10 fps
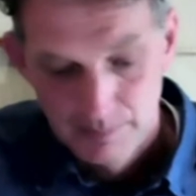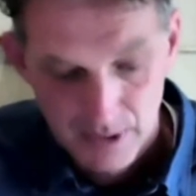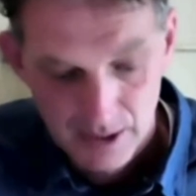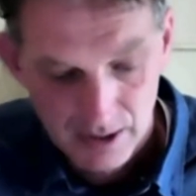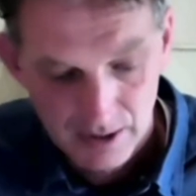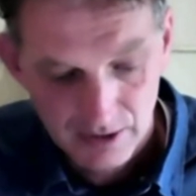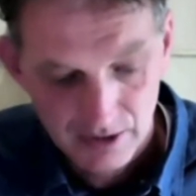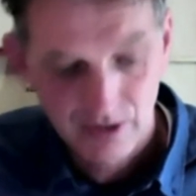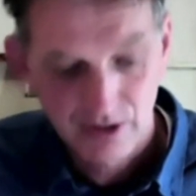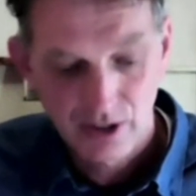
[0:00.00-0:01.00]

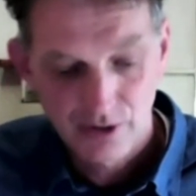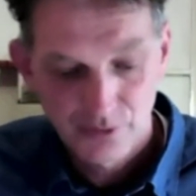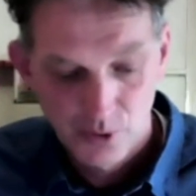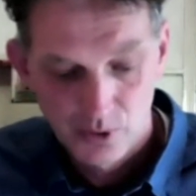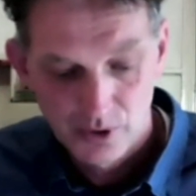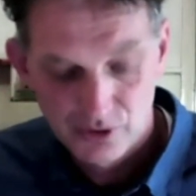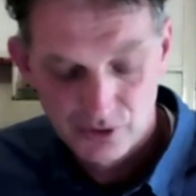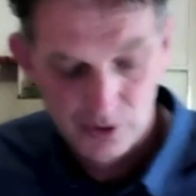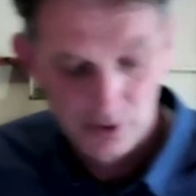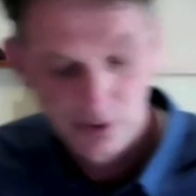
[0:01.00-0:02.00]
Going to go forward
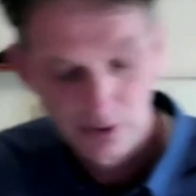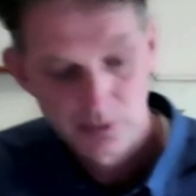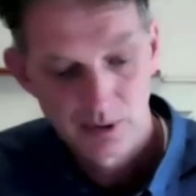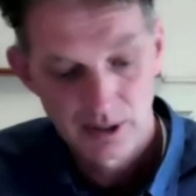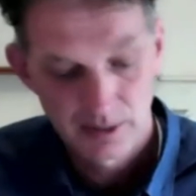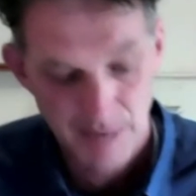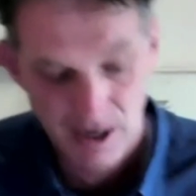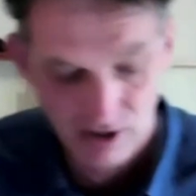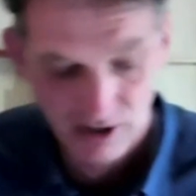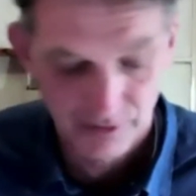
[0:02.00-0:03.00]
to
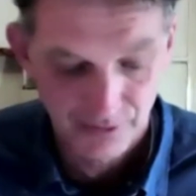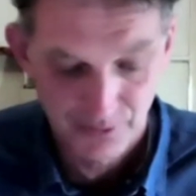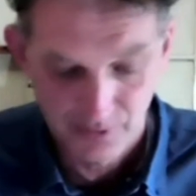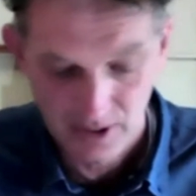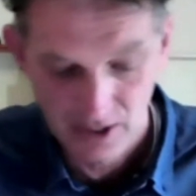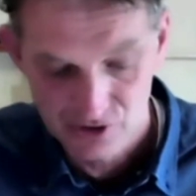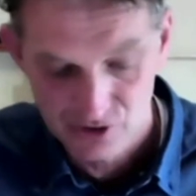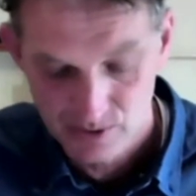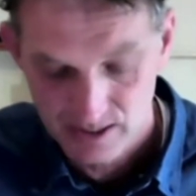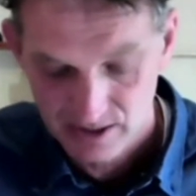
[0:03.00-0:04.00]
paragraph
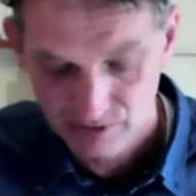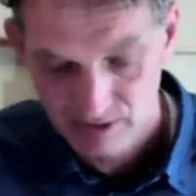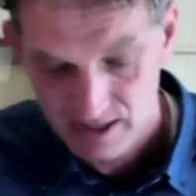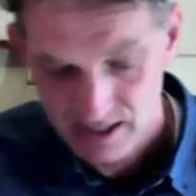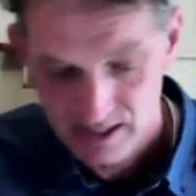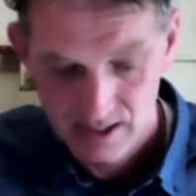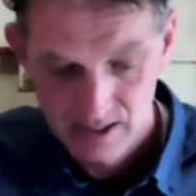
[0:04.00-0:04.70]
123.